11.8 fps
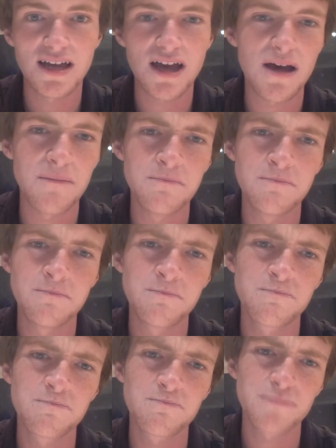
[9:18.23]
Um,
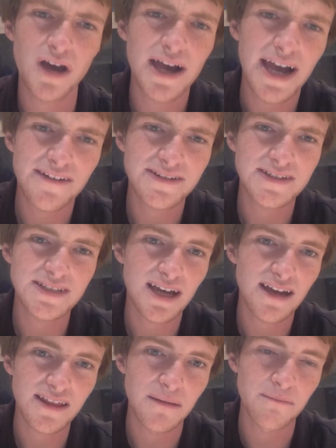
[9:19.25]
but I have to say,
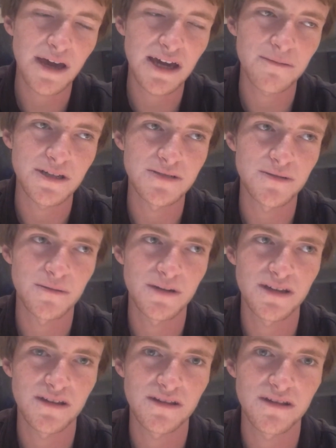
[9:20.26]
I think Begbie is
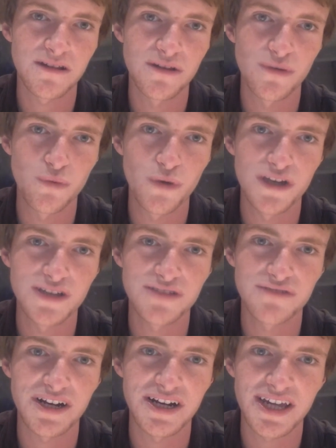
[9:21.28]
probably the worst
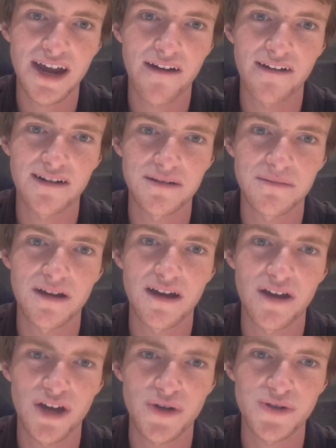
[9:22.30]
written character by
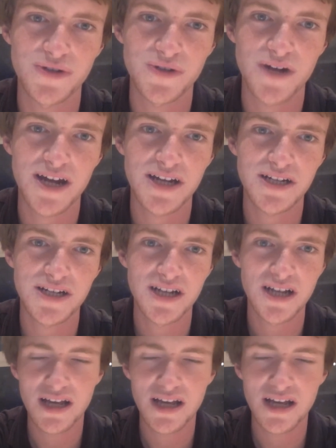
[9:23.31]
a good stretch.